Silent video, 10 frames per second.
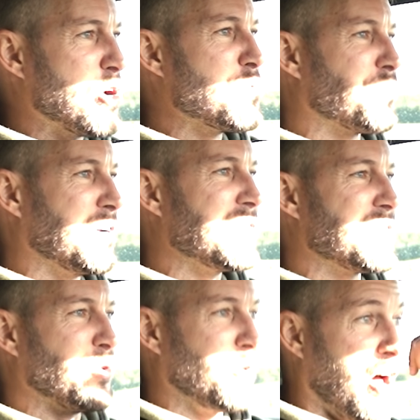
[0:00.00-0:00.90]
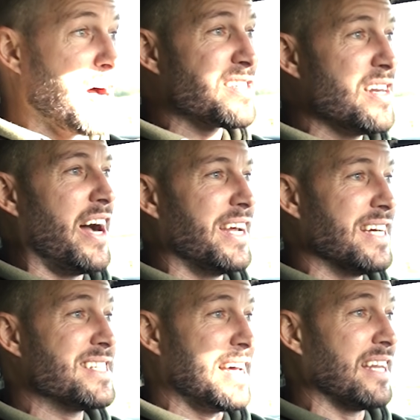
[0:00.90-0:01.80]
hope pretty soon. Last night
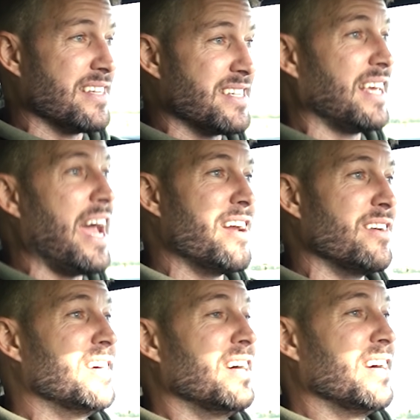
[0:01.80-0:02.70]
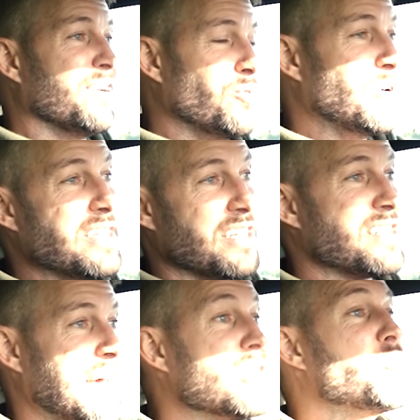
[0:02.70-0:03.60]
I said this again, and Maurice
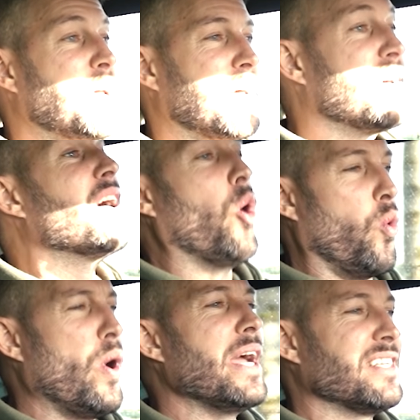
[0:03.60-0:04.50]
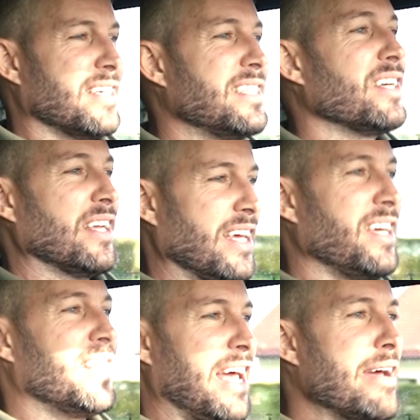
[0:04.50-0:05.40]
just said to me, wait until you
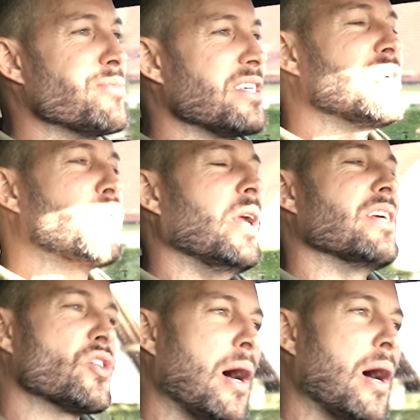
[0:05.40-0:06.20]
hear the MC20. So